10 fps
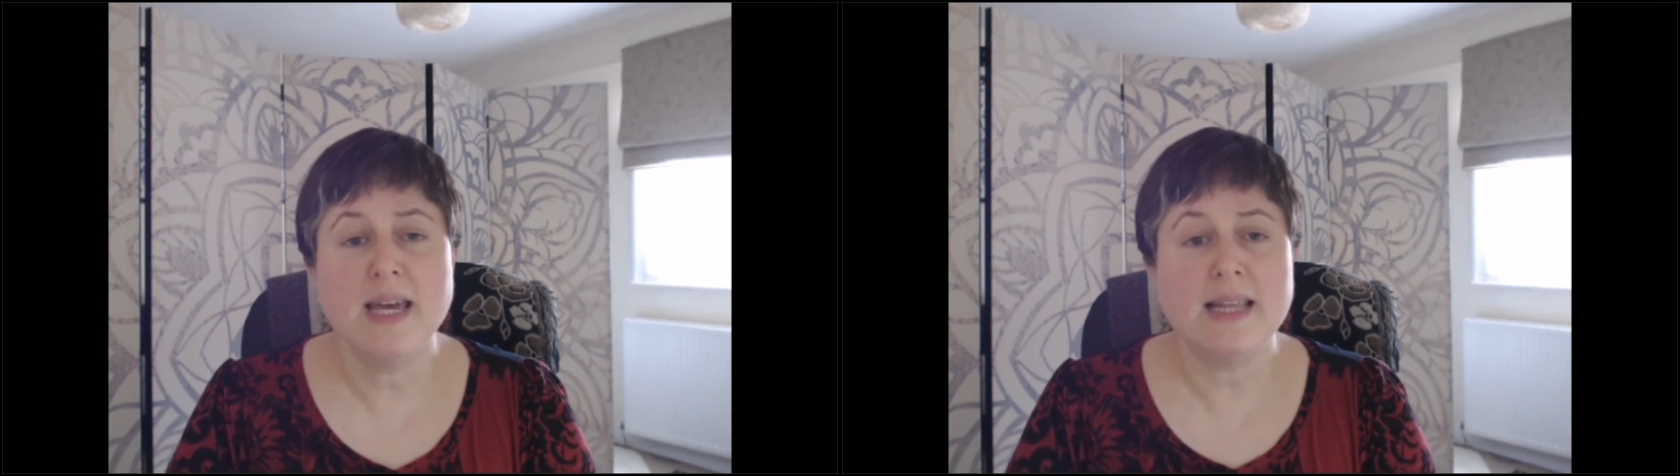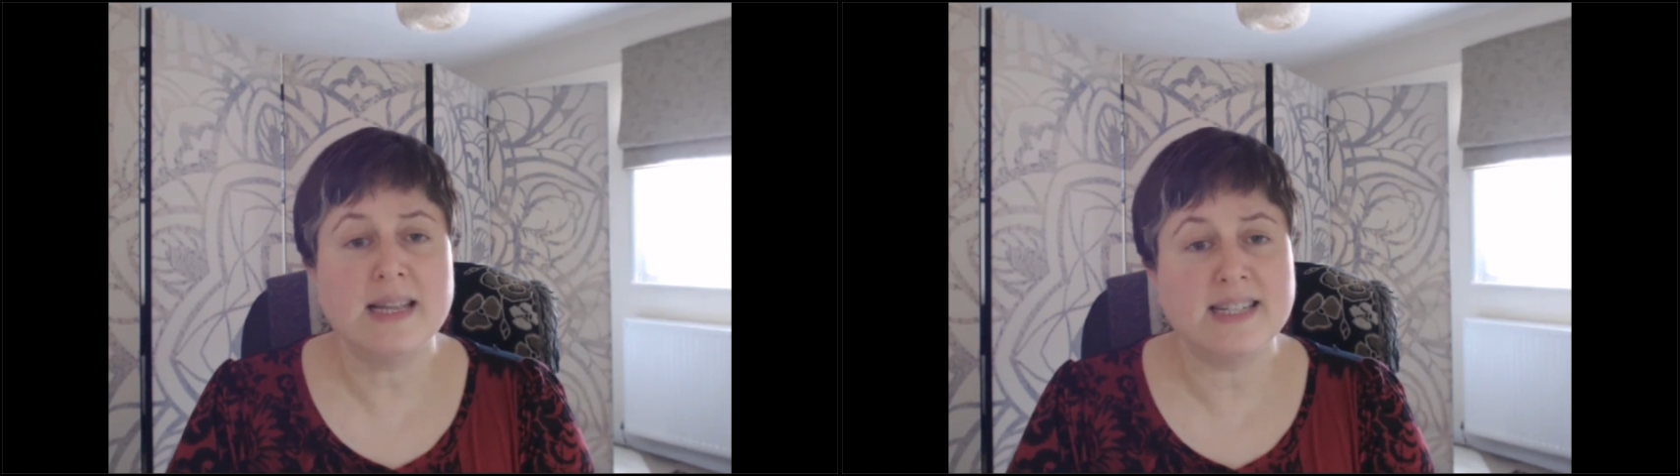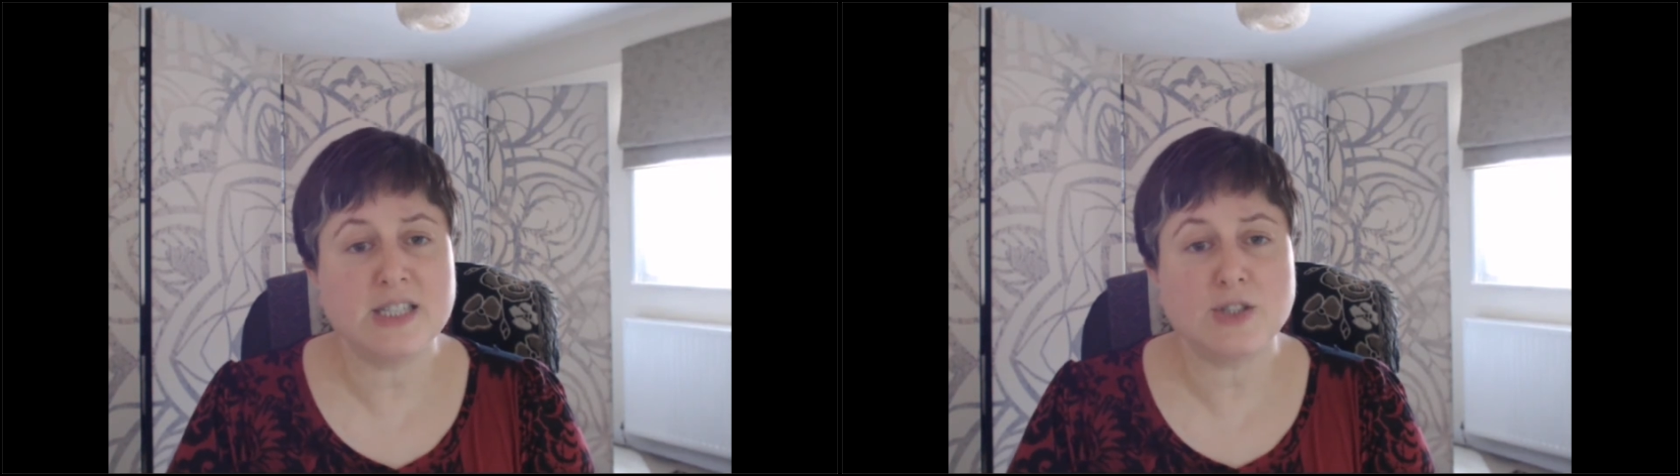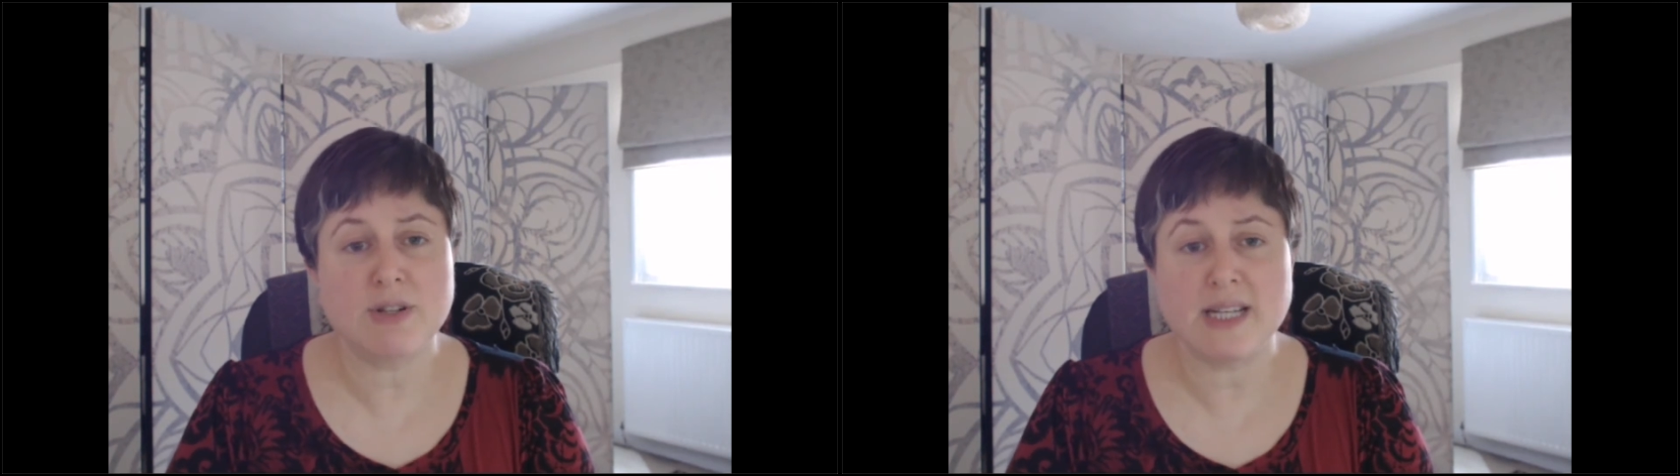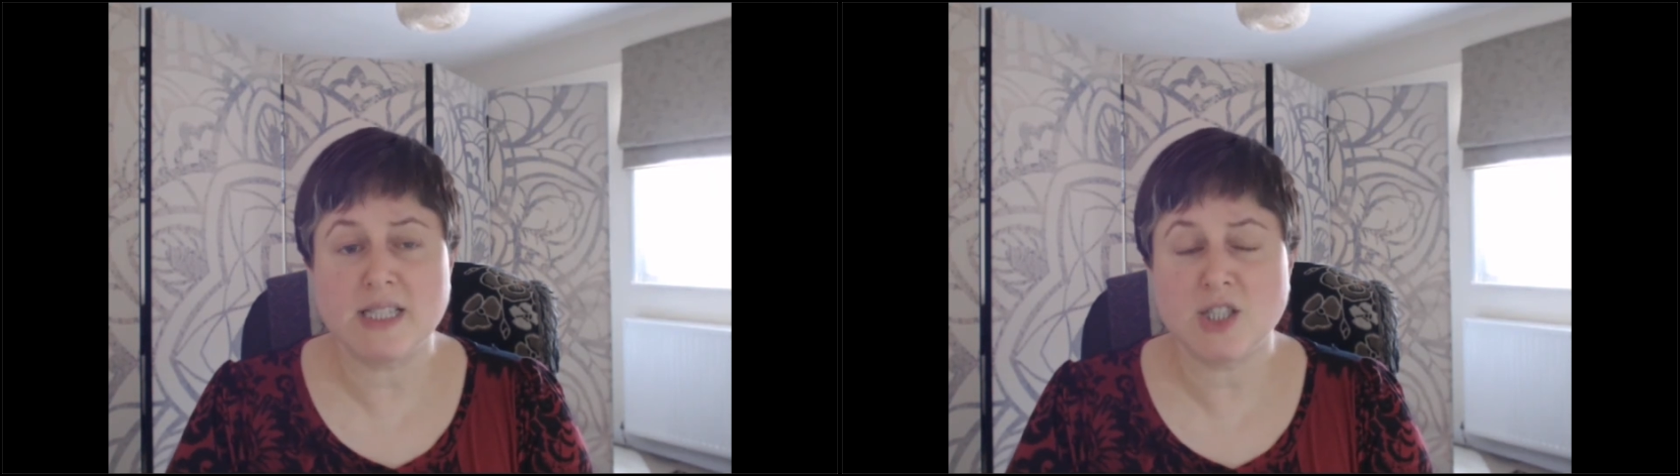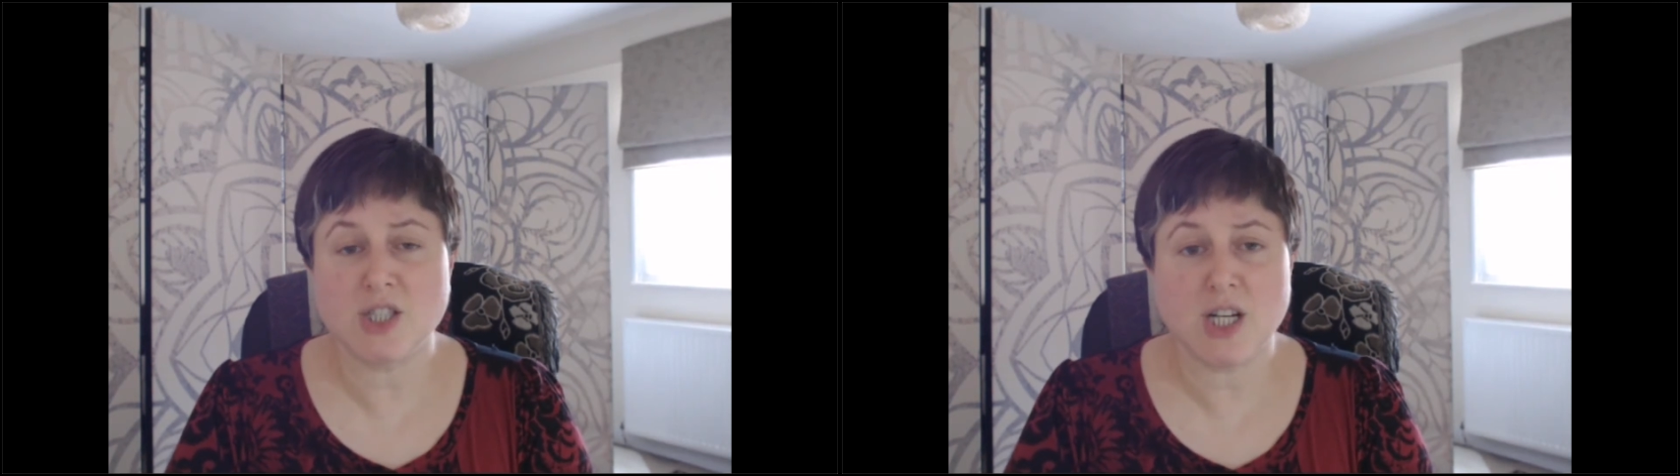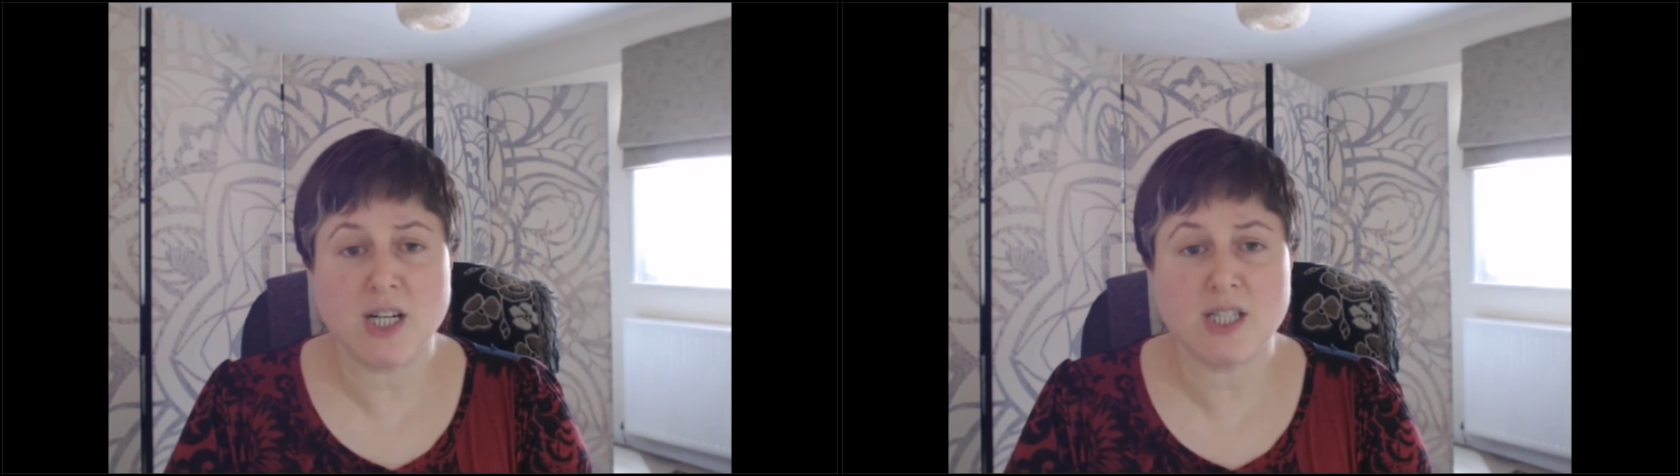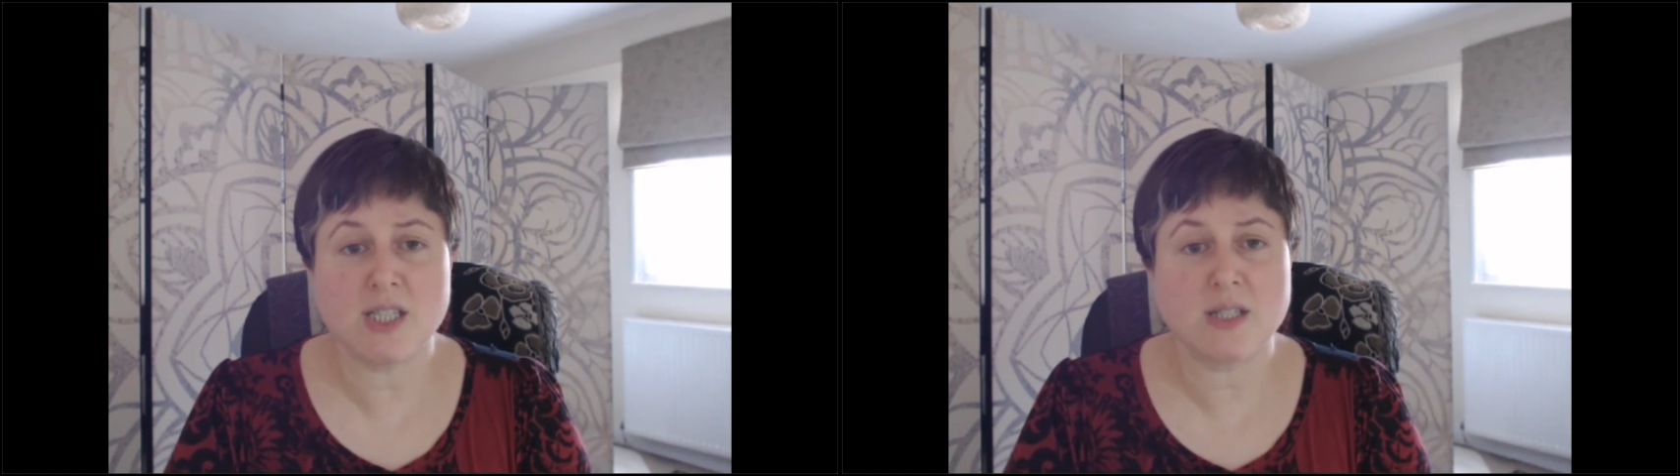Literally
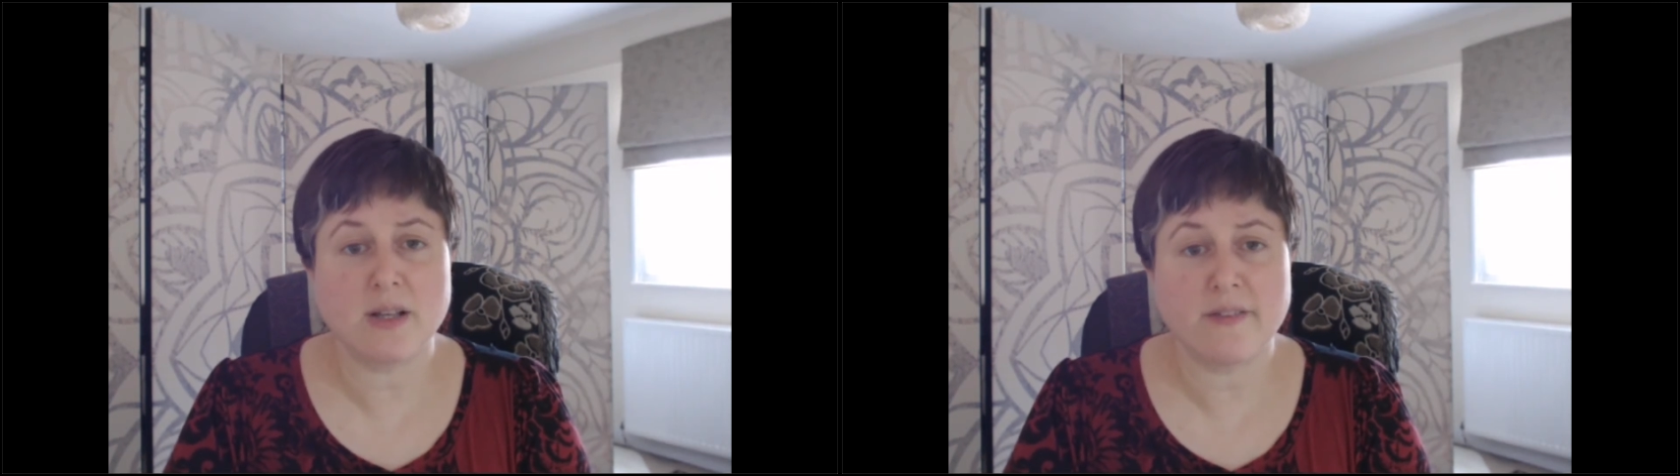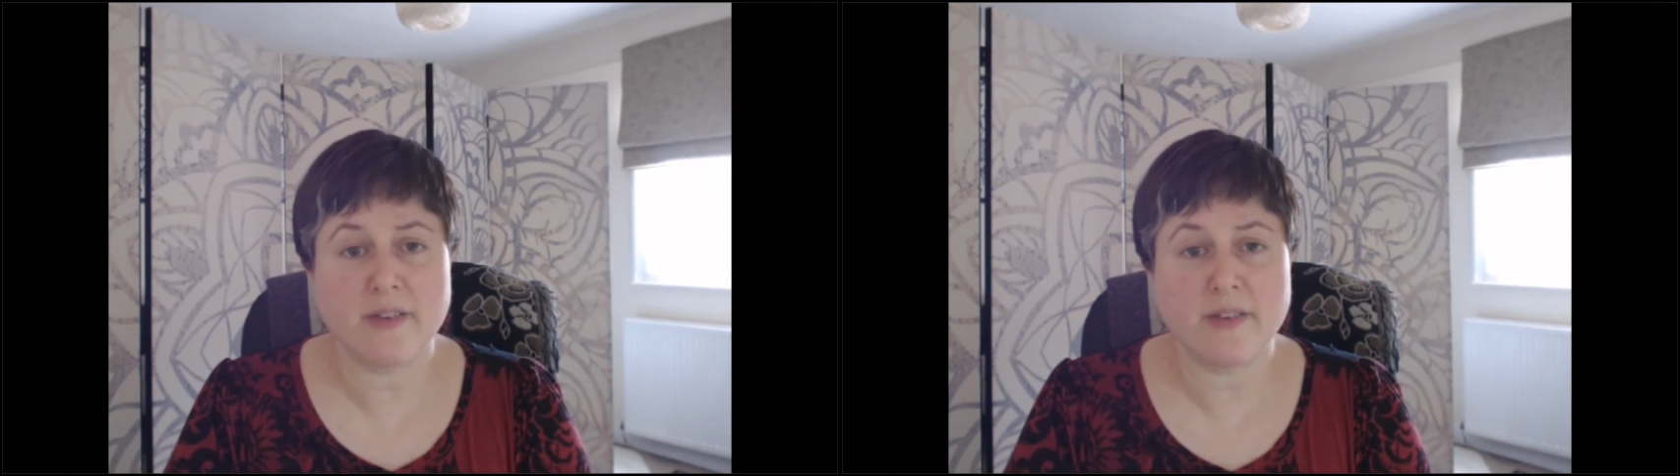just